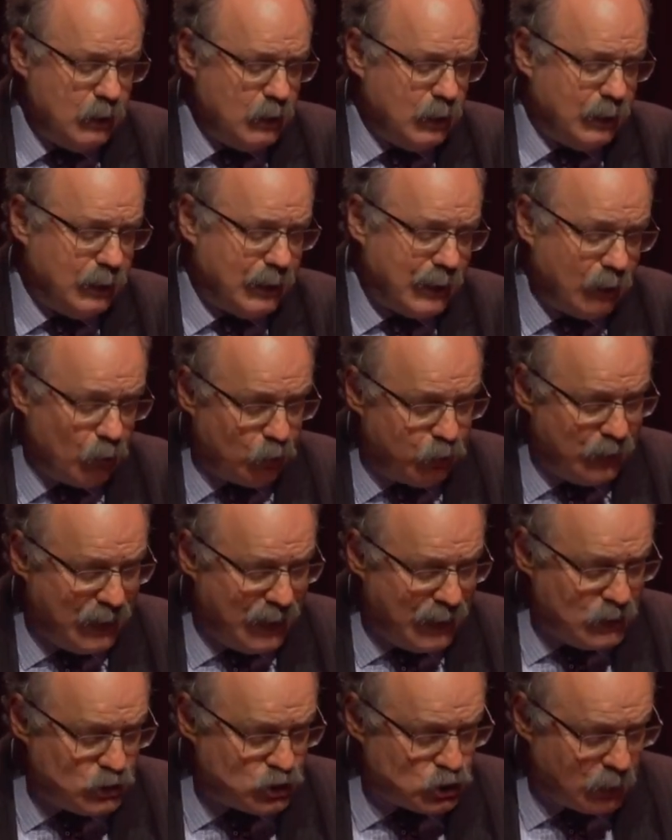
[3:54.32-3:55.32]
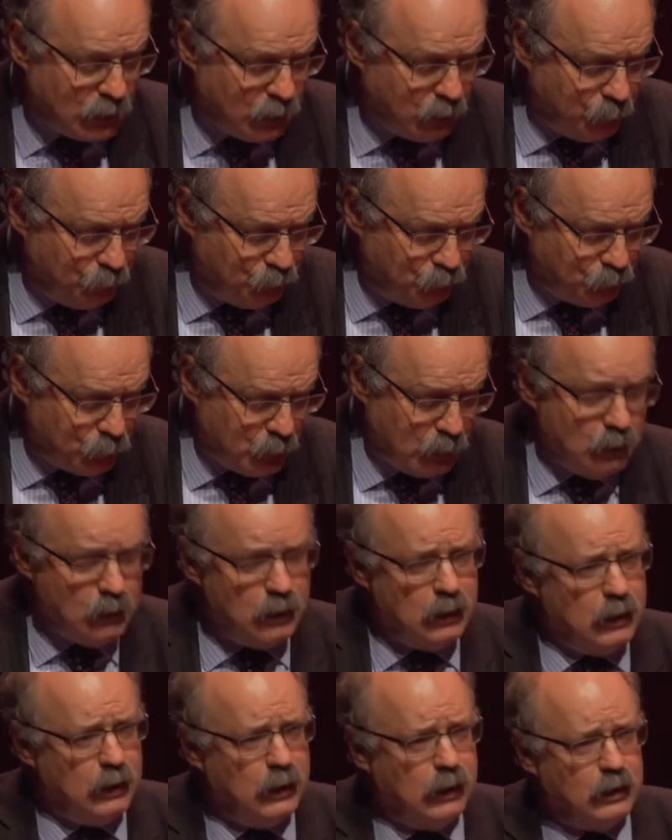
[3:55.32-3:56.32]
Healthy aging,
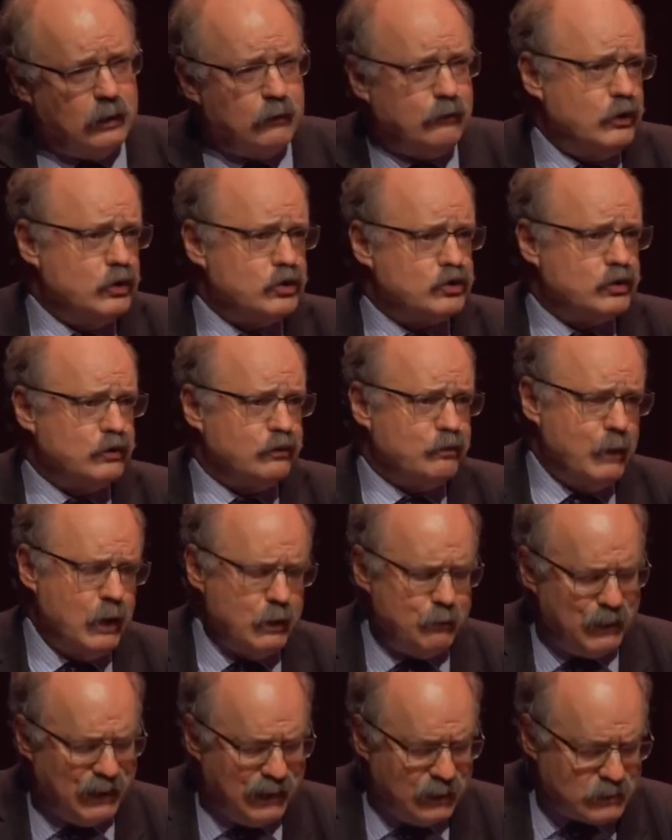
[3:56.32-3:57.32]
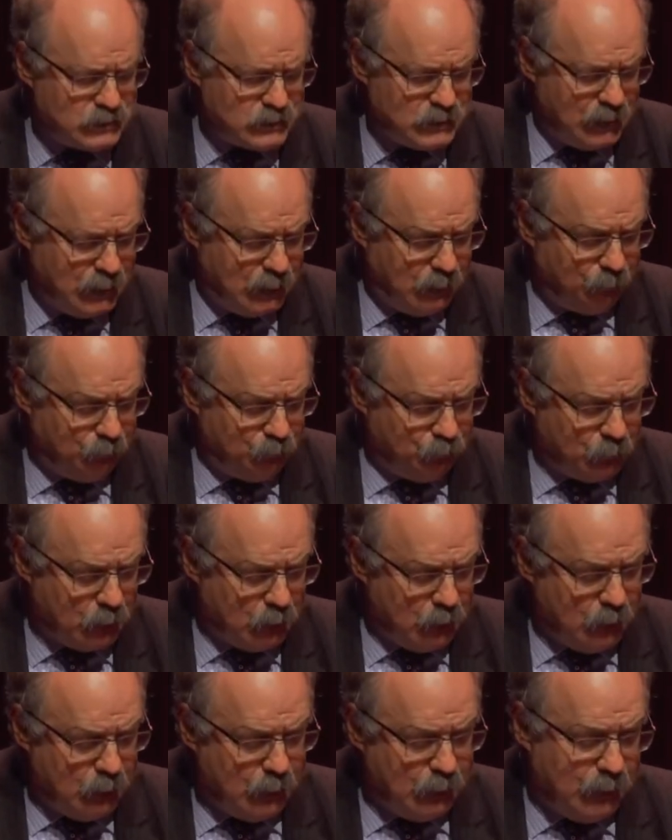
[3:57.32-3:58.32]
the future of mobility,
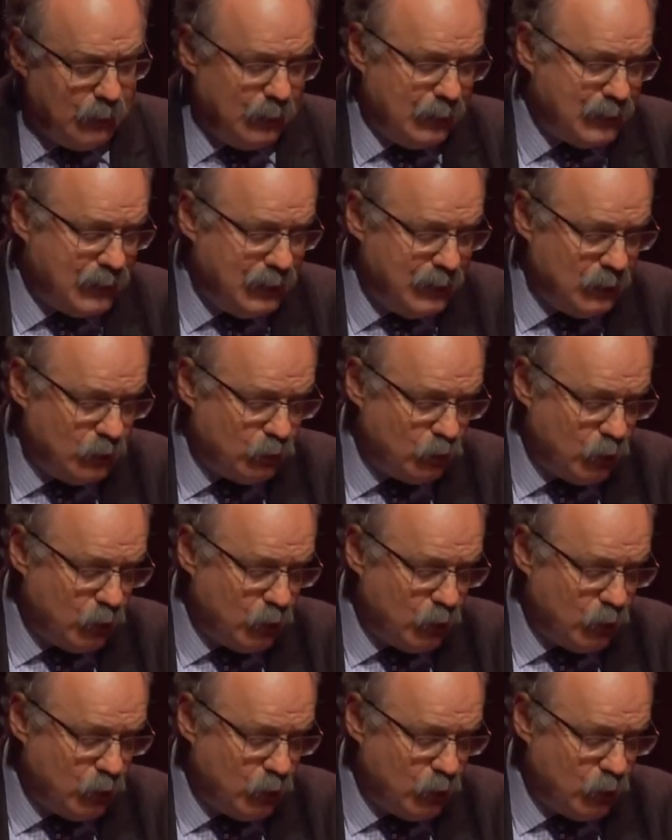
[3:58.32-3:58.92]
clean